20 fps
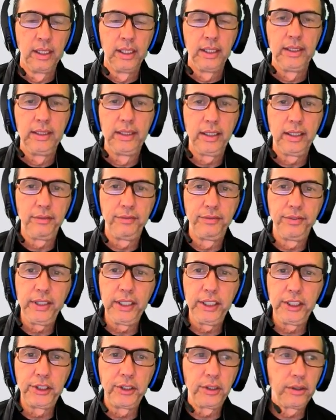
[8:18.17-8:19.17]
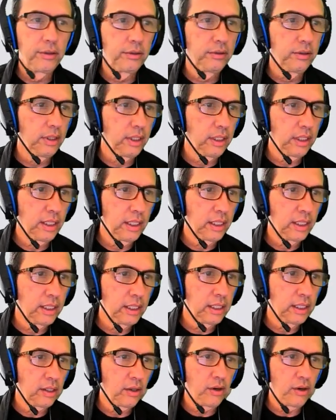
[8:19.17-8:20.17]
Division
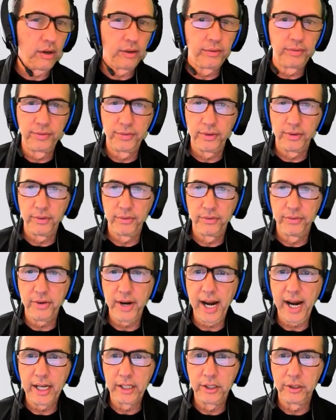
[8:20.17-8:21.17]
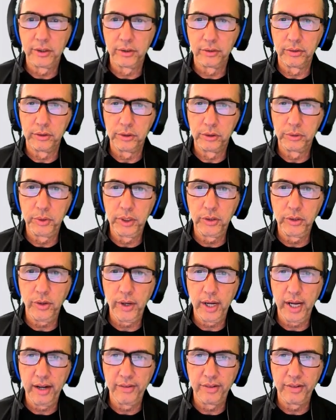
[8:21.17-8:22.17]
of fractions. We don't
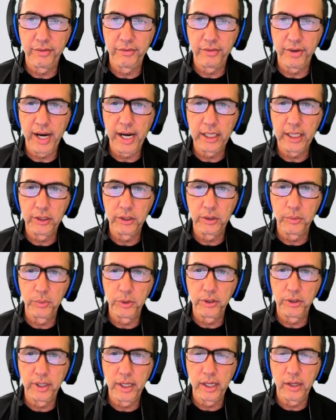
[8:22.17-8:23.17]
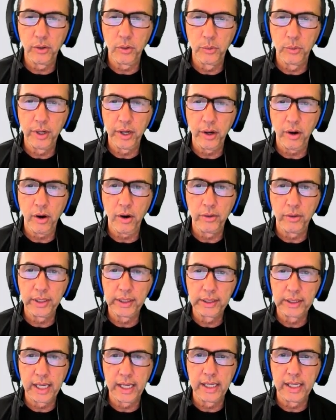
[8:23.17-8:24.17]
have a fraction, but we always
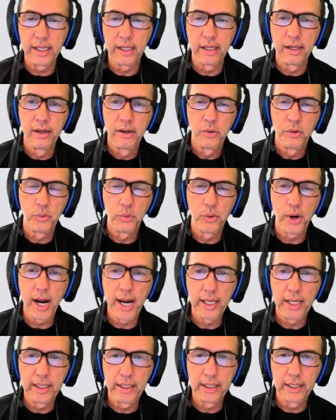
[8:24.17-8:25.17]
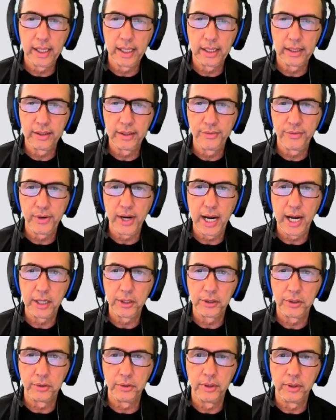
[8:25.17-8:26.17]
can write as a
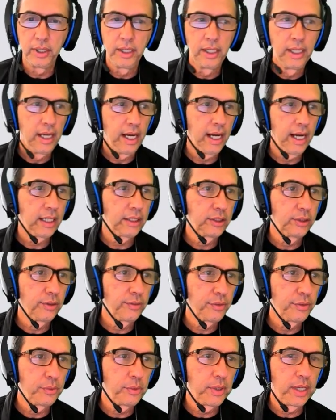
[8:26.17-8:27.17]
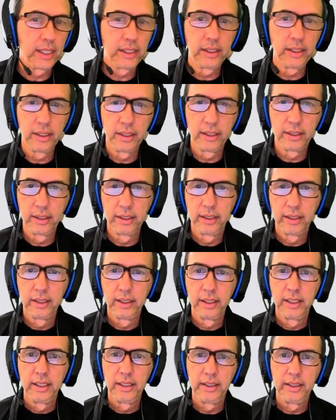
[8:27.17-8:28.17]
fraction. X over 1
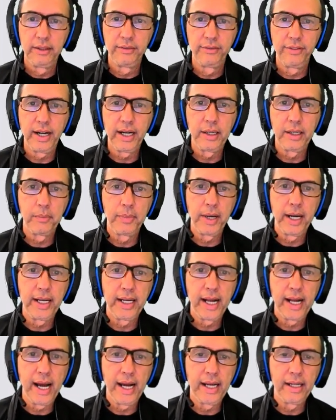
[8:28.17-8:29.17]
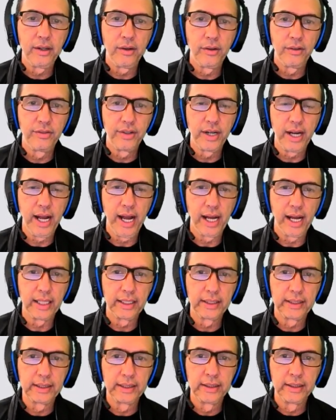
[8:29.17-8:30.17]
divided by 9 over
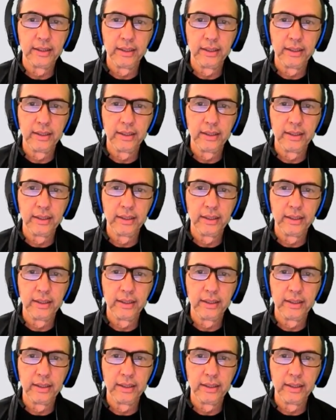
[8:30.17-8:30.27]
x.